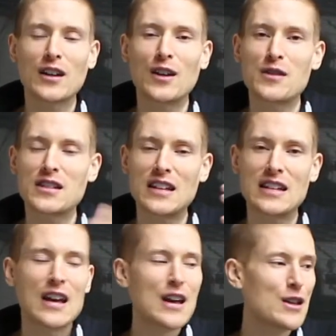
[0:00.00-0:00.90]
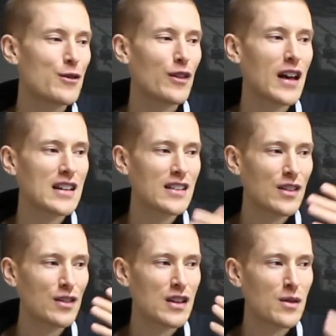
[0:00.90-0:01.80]
Because obviously you've got
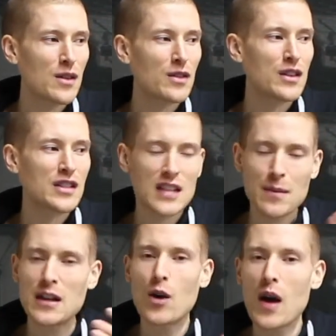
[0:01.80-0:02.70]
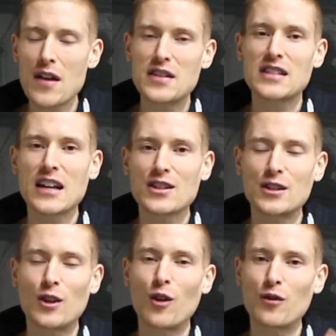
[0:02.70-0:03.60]
that the semi-quaver
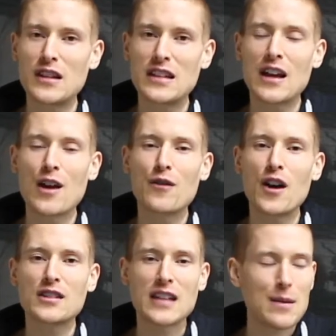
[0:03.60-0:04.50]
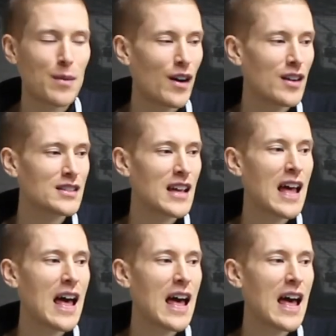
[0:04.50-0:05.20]
section of the first 8 bars,